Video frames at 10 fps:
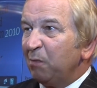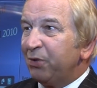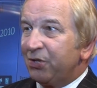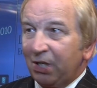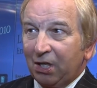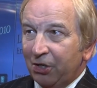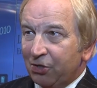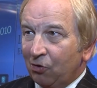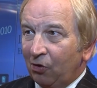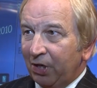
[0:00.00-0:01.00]
particularly
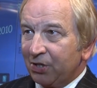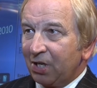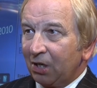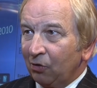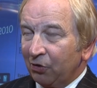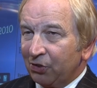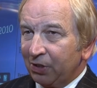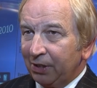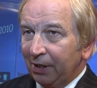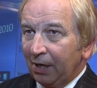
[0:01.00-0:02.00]
strong in
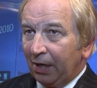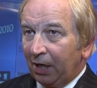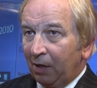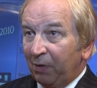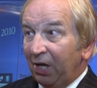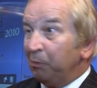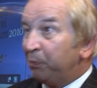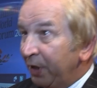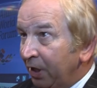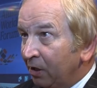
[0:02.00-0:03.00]
technology, in
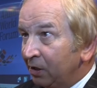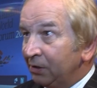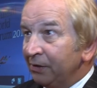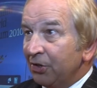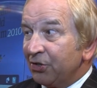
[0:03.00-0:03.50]
PR.